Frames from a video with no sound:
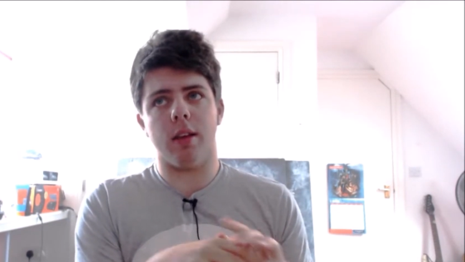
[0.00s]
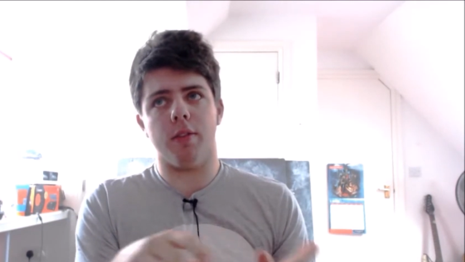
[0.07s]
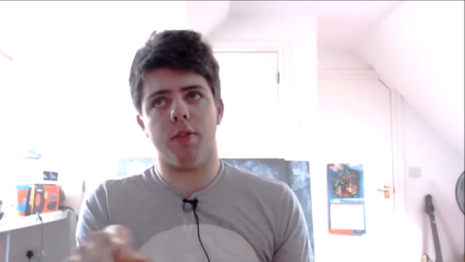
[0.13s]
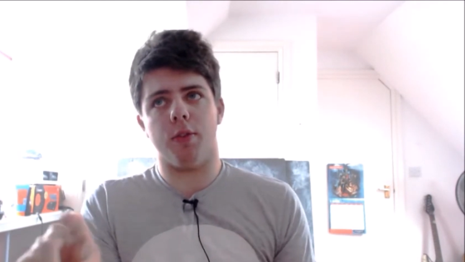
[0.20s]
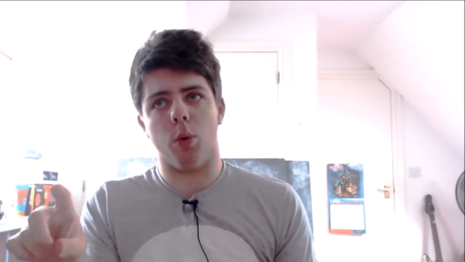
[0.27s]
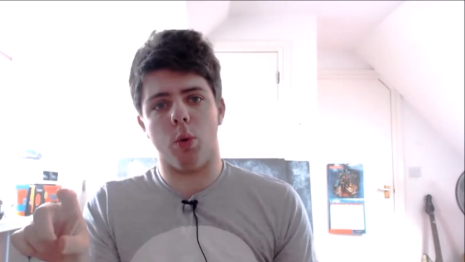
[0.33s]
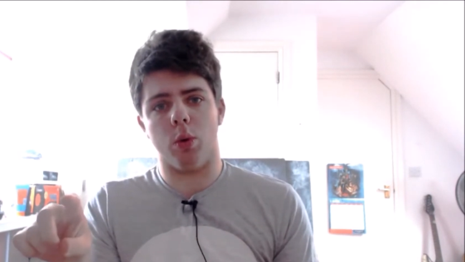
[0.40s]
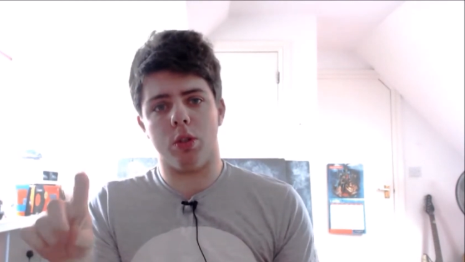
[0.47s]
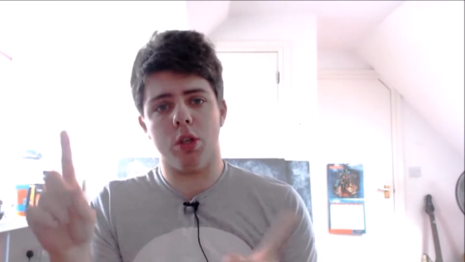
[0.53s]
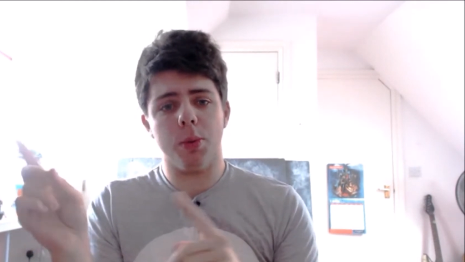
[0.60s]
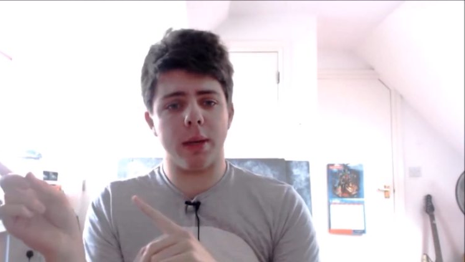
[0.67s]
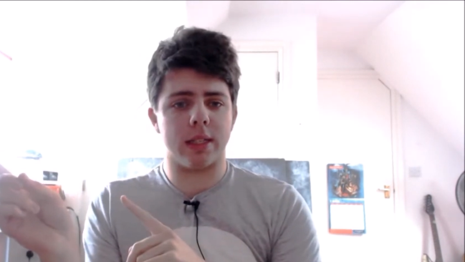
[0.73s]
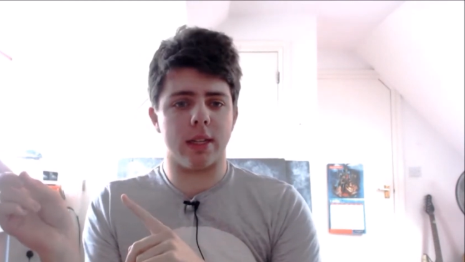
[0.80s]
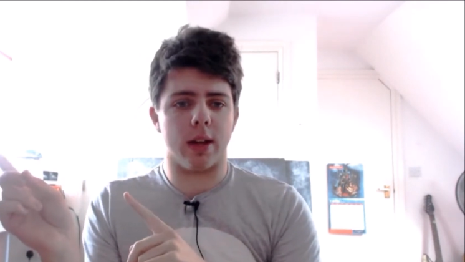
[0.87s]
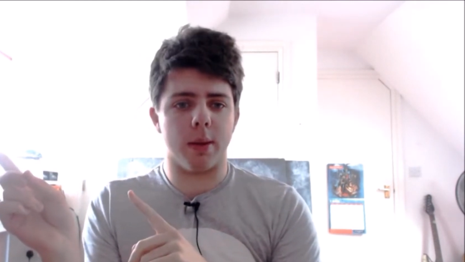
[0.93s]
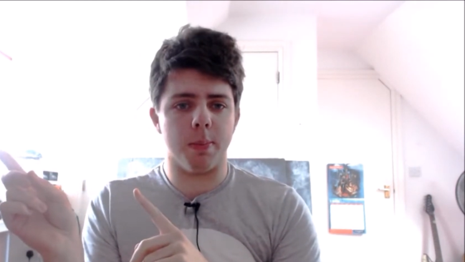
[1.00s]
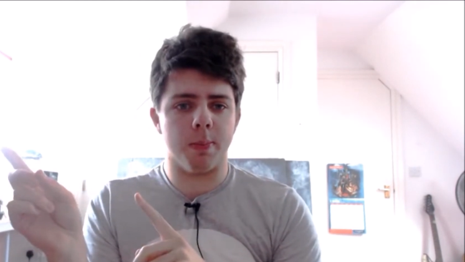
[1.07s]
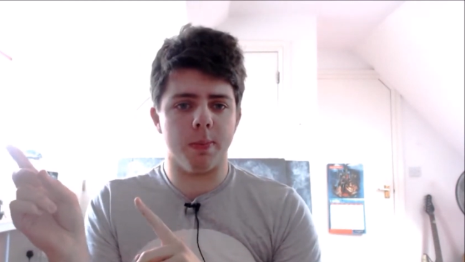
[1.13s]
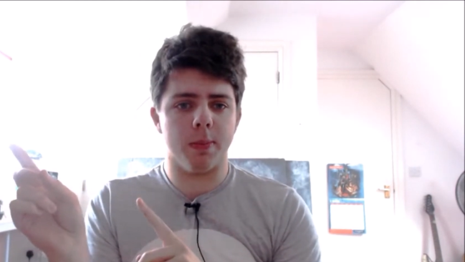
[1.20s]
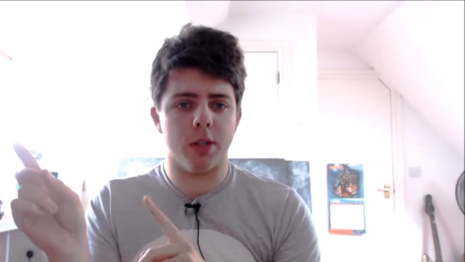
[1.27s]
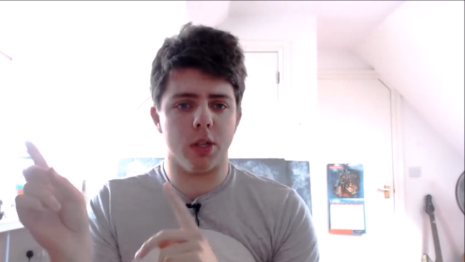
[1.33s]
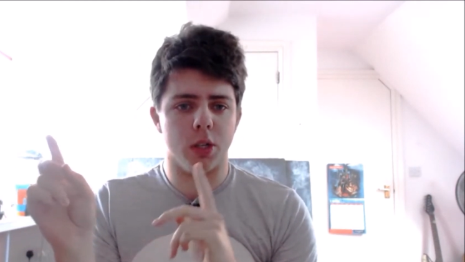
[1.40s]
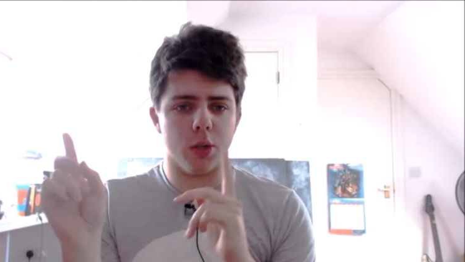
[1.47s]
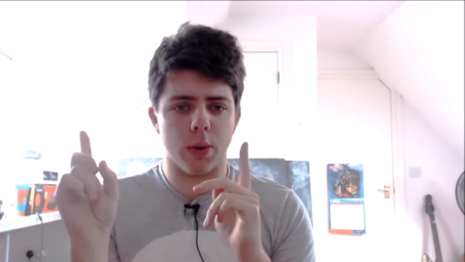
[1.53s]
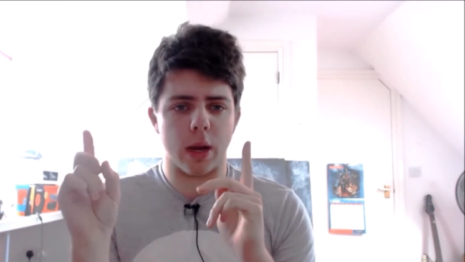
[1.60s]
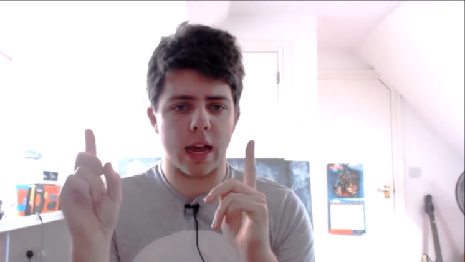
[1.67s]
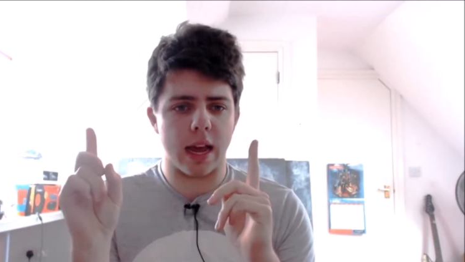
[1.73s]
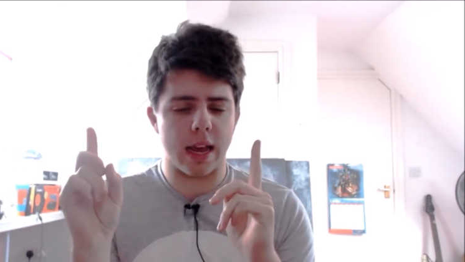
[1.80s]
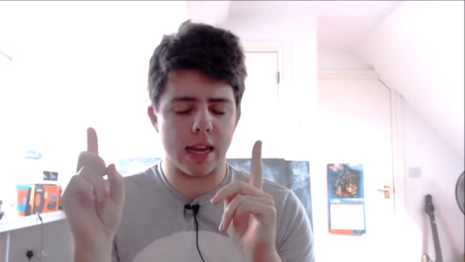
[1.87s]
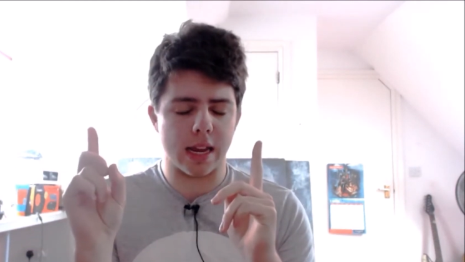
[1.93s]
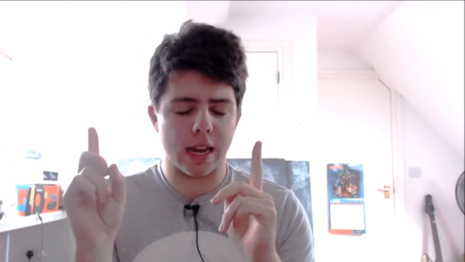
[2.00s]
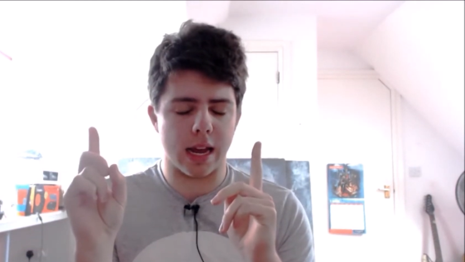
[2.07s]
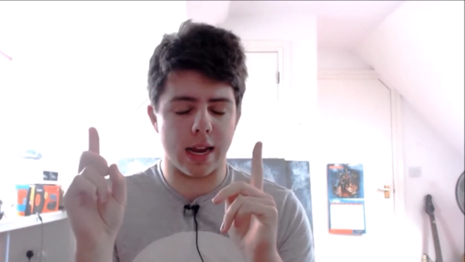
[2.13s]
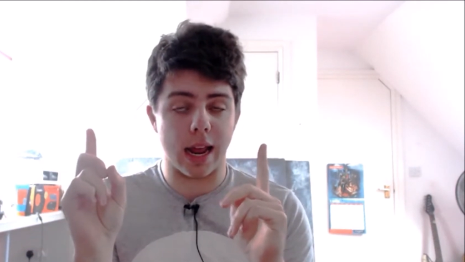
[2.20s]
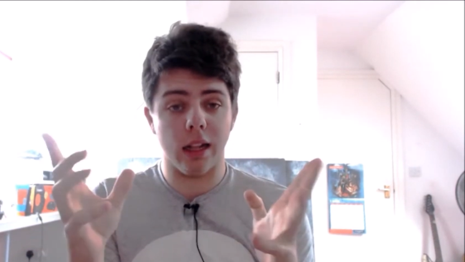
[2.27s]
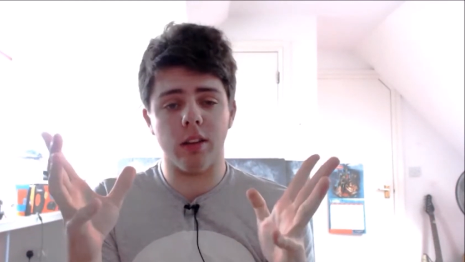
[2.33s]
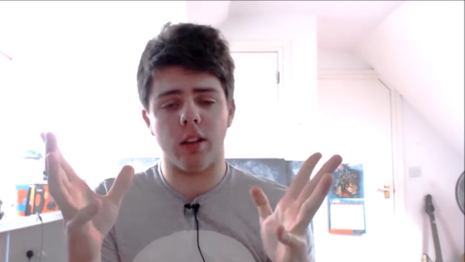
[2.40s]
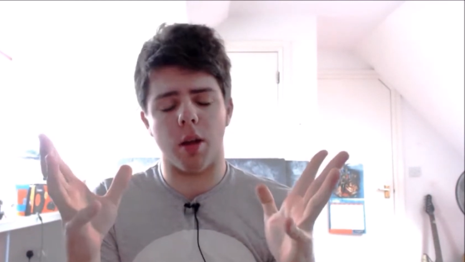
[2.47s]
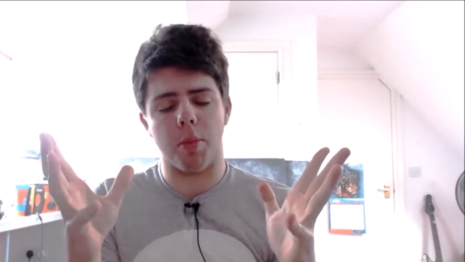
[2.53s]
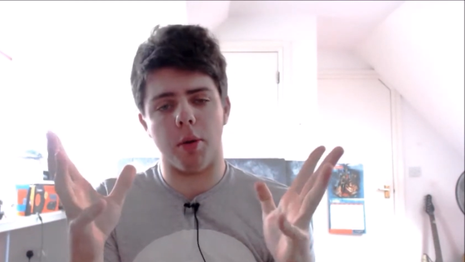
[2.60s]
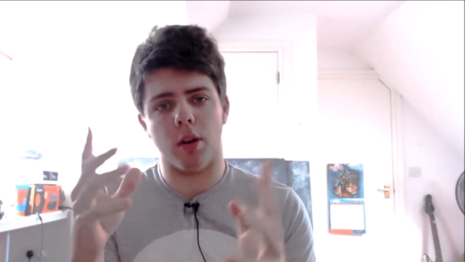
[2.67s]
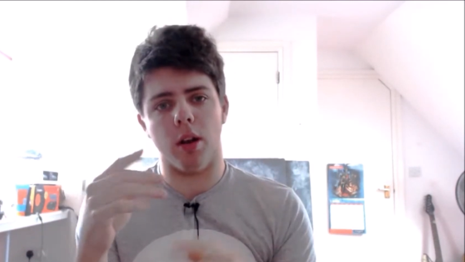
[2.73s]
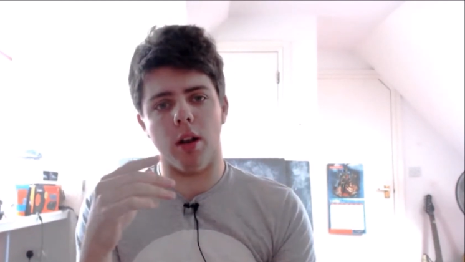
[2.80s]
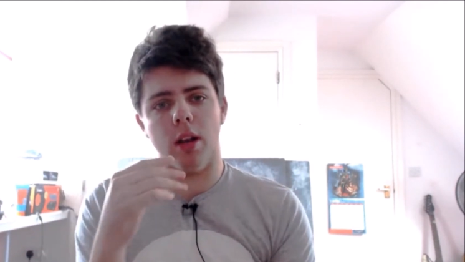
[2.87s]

for 2 weeks time to do an Eldar model.